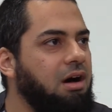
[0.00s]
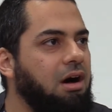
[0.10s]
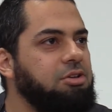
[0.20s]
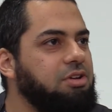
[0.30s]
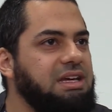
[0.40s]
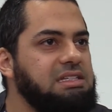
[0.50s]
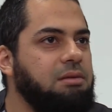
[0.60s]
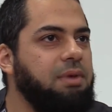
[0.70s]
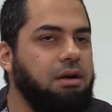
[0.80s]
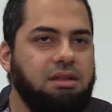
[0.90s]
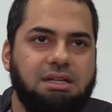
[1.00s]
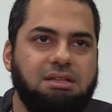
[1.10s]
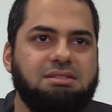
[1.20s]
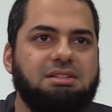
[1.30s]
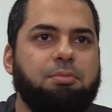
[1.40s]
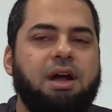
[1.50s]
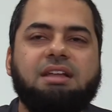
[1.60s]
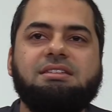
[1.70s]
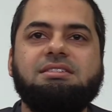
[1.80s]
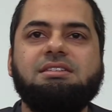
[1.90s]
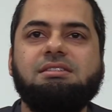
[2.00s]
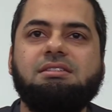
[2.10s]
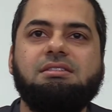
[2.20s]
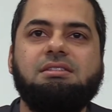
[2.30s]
all your kids are married, then start practicing.